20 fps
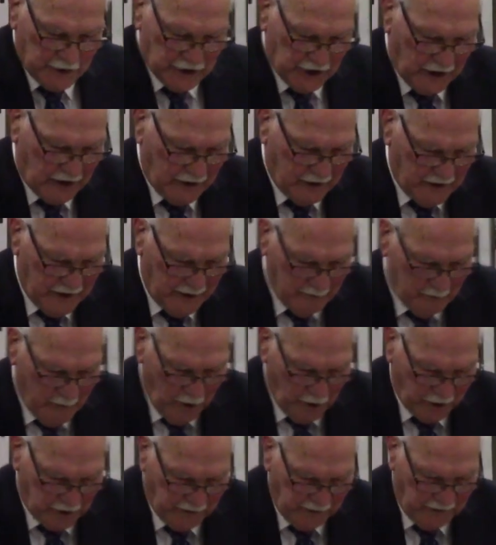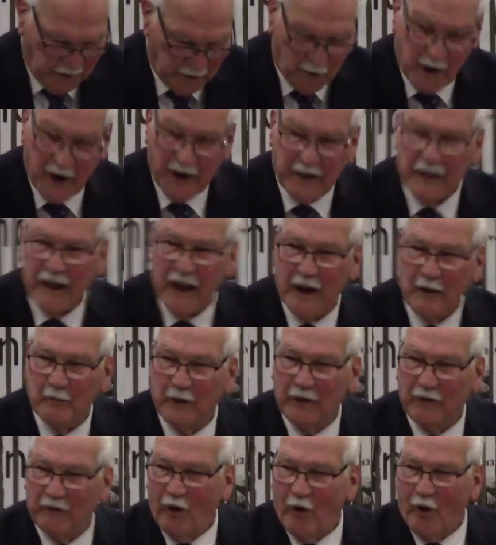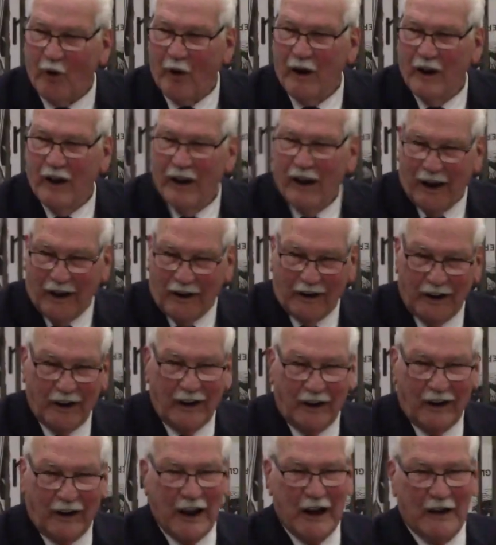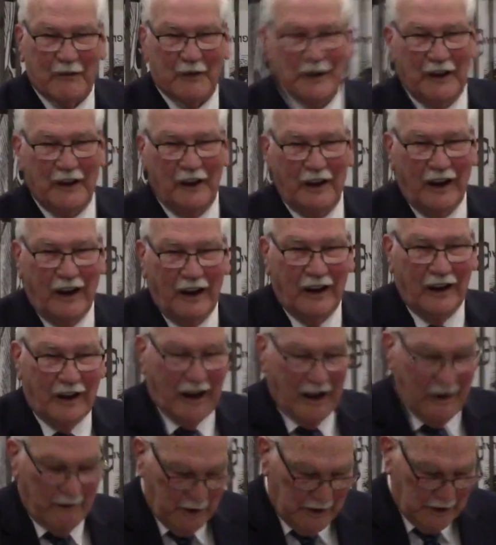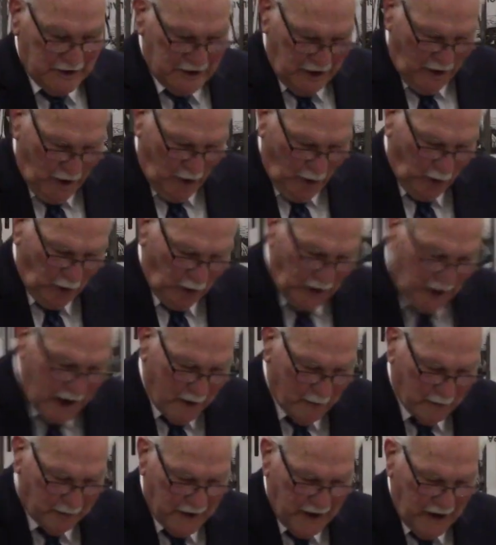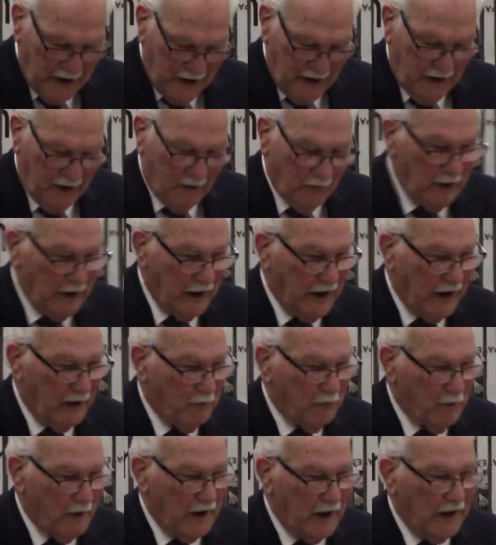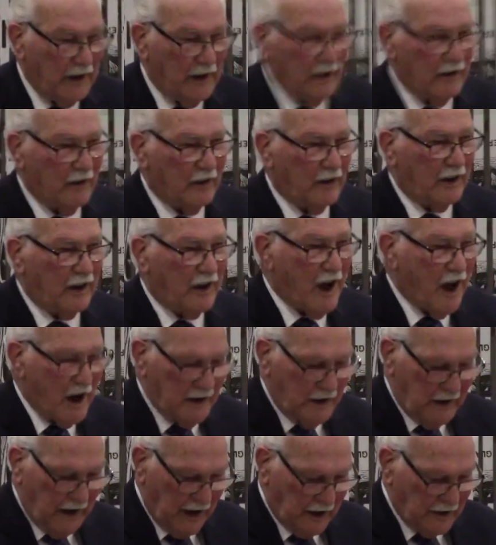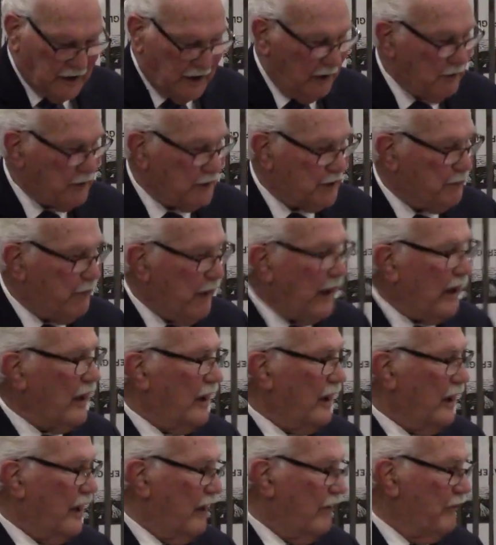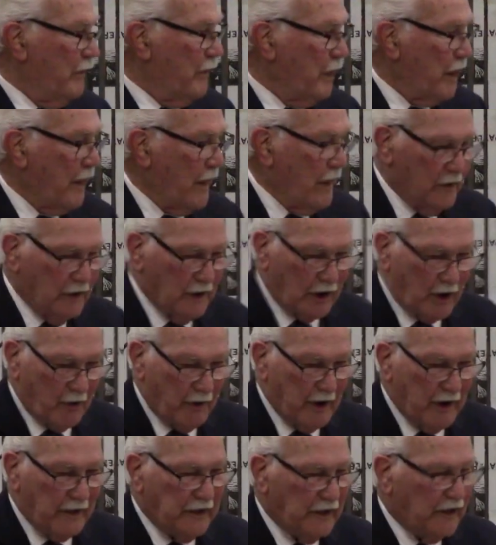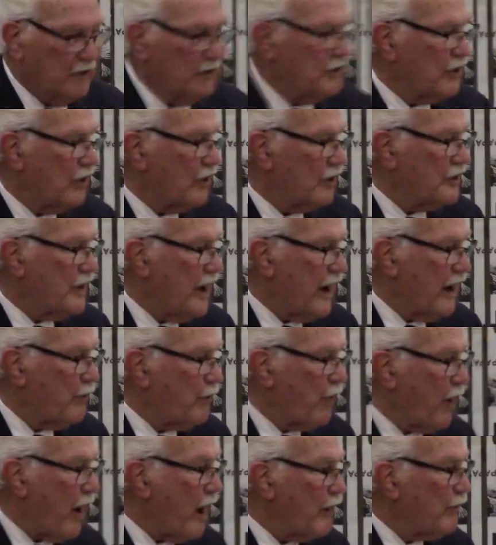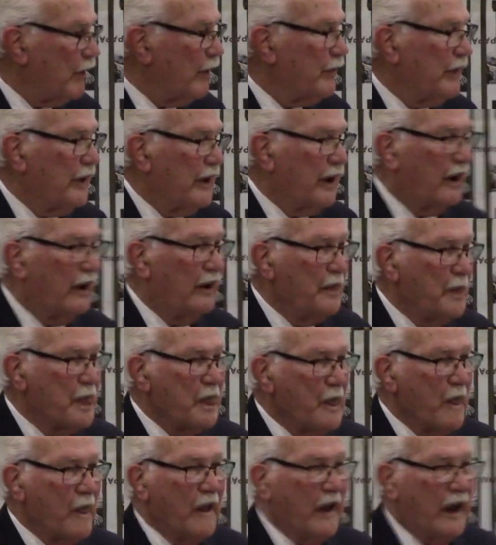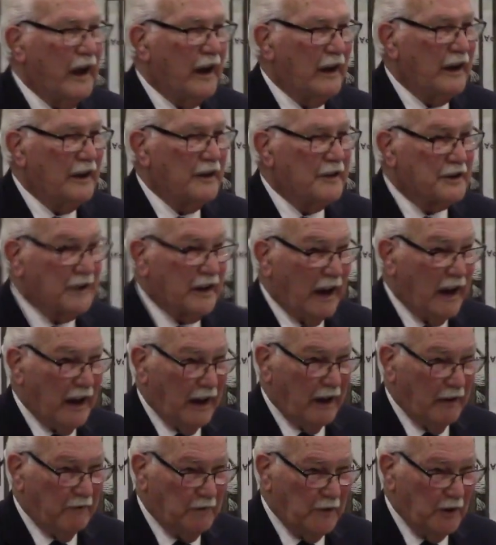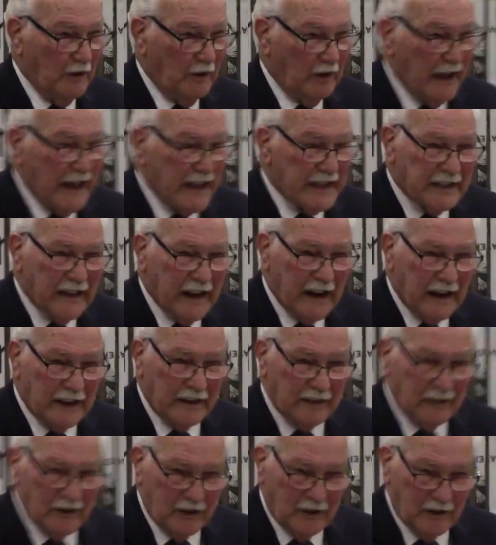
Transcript: certain that most of you have read that before. A little leaven leavens a whole lump. And in the context he was speaking of, the Corinthian church had a problem there. And he's saying, if you let that,